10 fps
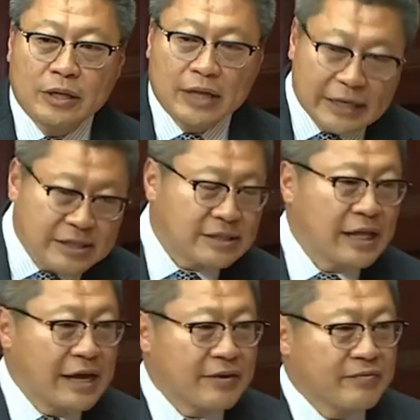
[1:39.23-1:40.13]
the
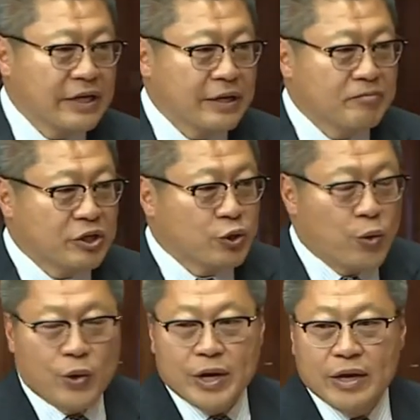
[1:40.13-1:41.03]
legislative lead
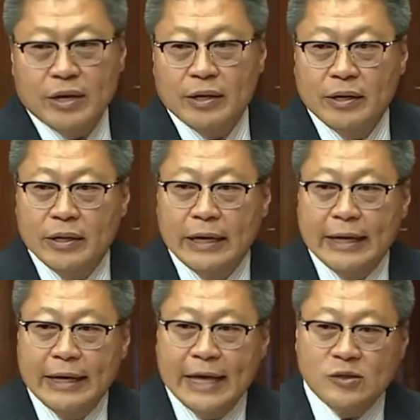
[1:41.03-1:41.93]
majority,
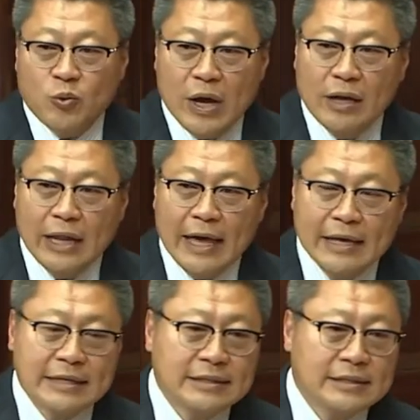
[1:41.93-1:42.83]
as well
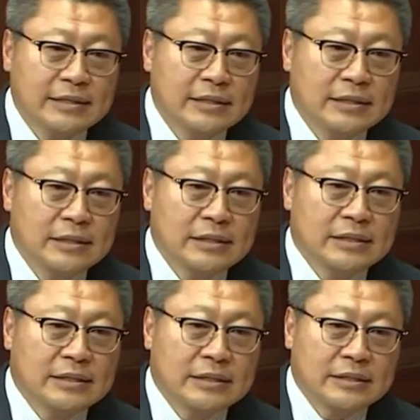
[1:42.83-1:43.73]
as
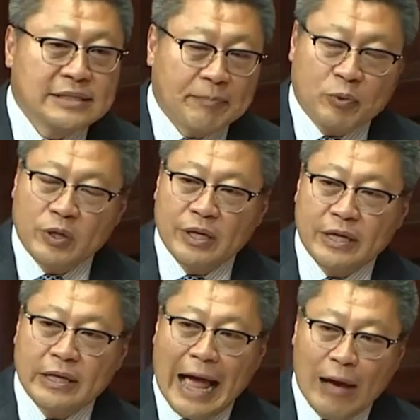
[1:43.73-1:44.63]

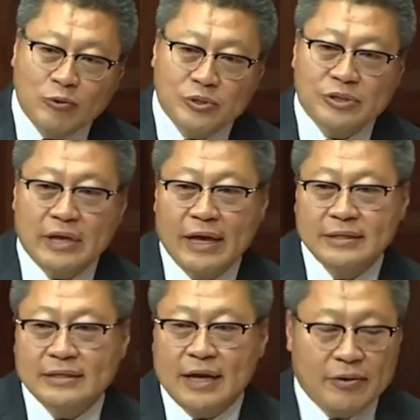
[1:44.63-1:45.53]
separately House
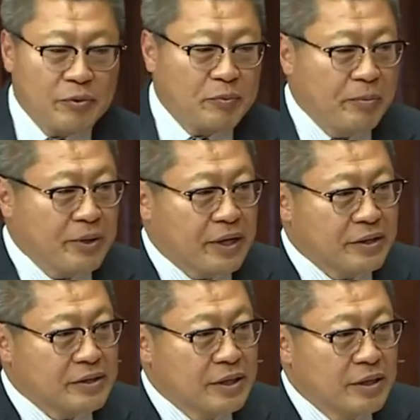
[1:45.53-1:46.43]
and Senate
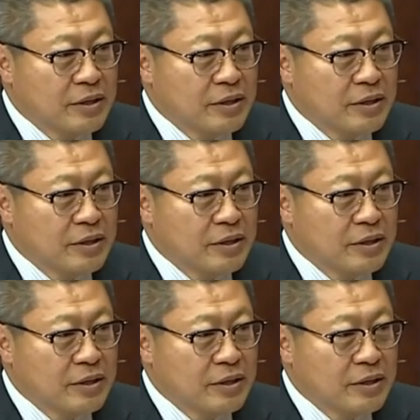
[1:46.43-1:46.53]
Republicans,